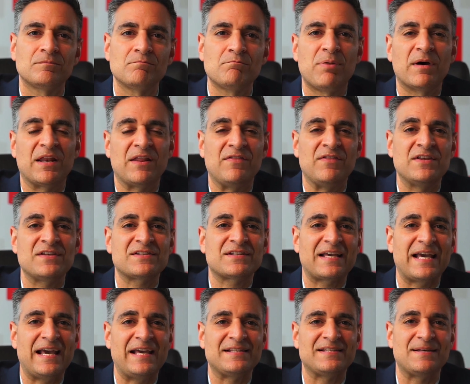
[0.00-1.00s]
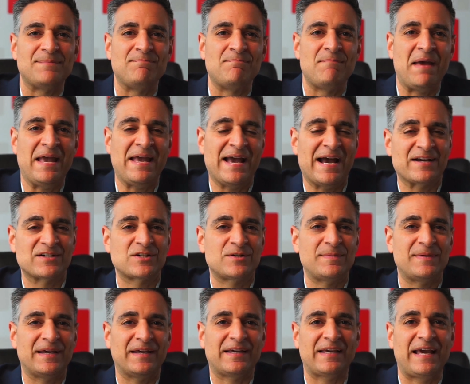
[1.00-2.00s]
But in this case, it may actually
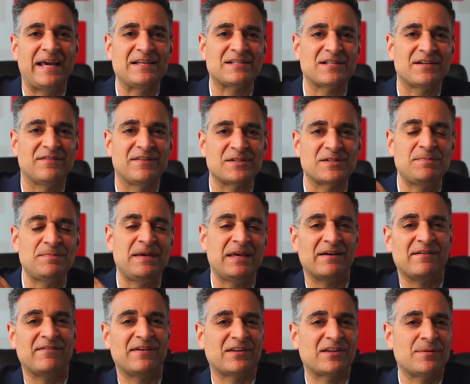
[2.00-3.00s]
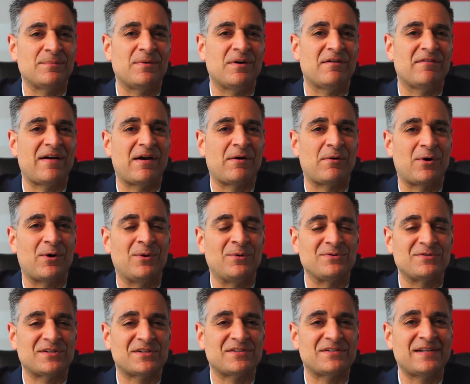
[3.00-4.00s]
be a case of us being a victim of our own
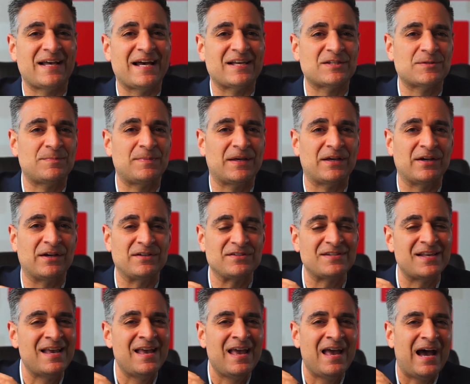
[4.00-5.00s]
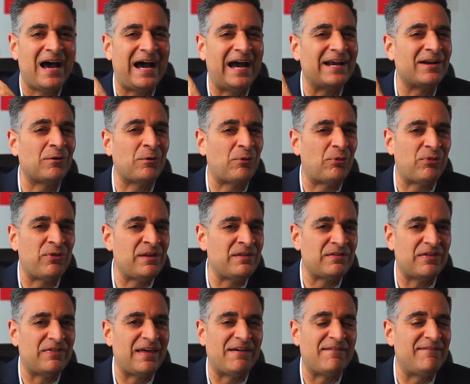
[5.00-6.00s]
success because I don't think
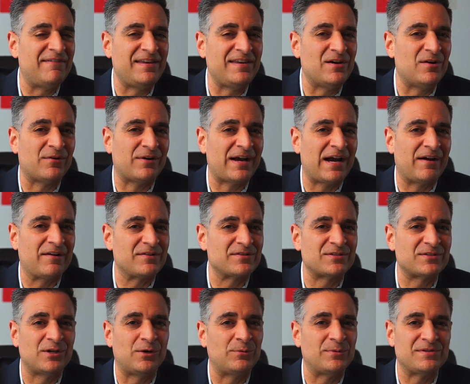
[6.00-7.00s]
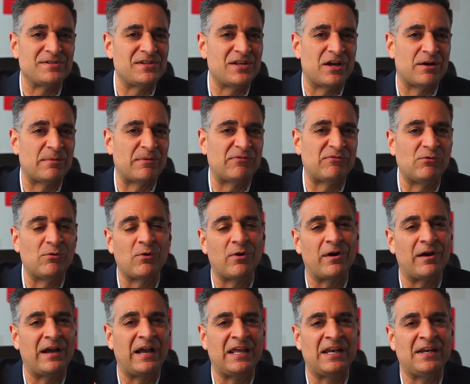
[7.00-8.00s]
that that video carousel was there
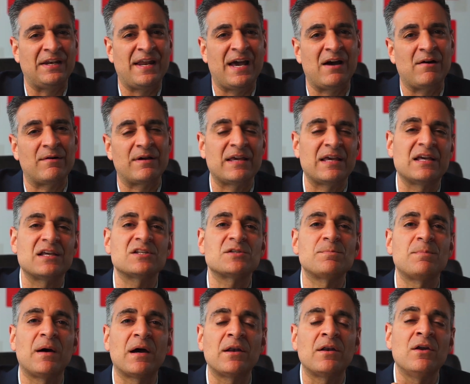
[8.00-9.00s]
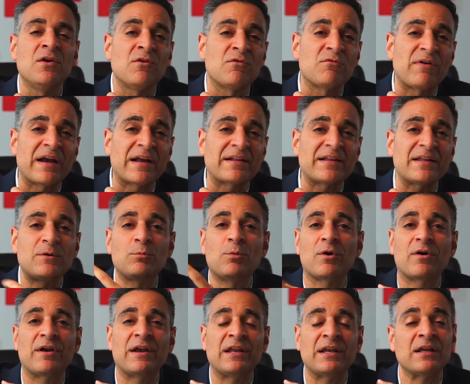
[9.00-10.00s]
before and it now is, but frankly,
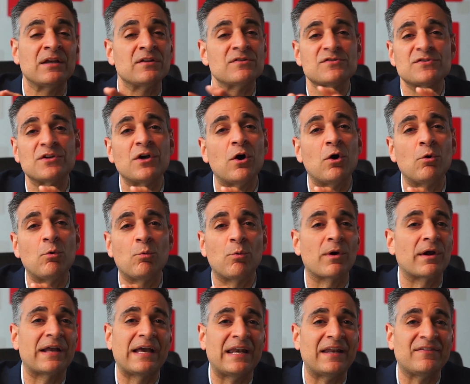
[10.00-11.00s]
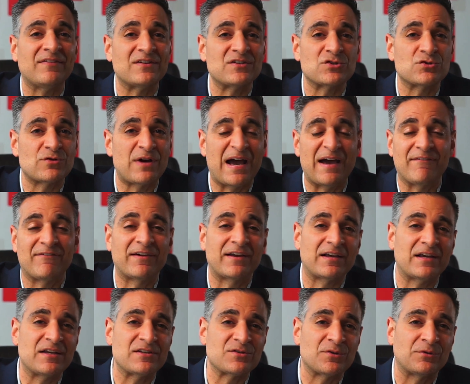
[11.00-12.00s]
we're in it, so we're getting this
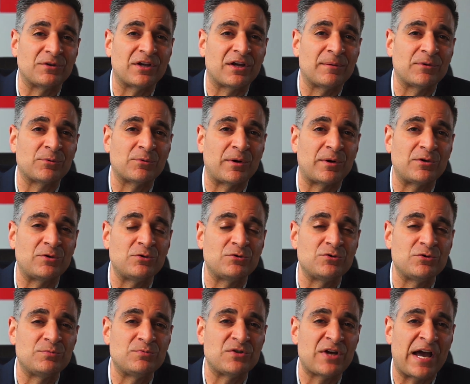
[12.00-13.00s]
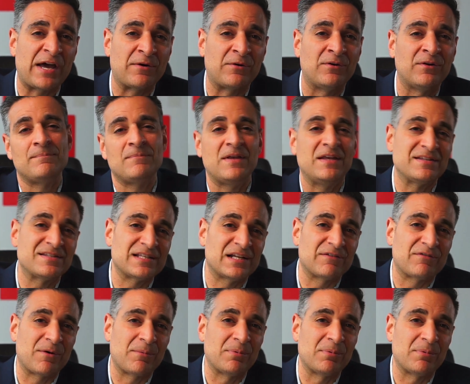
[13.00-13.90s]
traffic. It's only coming to our YouTube channel instead of our